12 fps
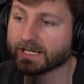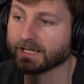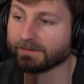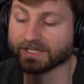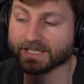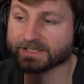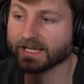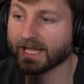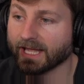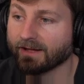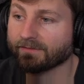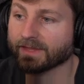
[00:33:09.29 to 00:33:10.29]
If it doesn't
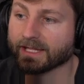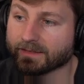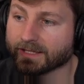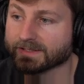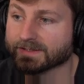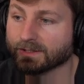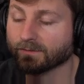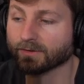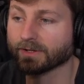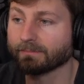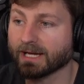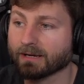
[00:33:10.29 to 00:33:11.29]
have that silver
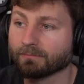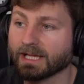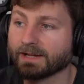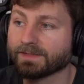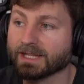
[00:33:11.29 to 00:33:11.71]
in the bottom left,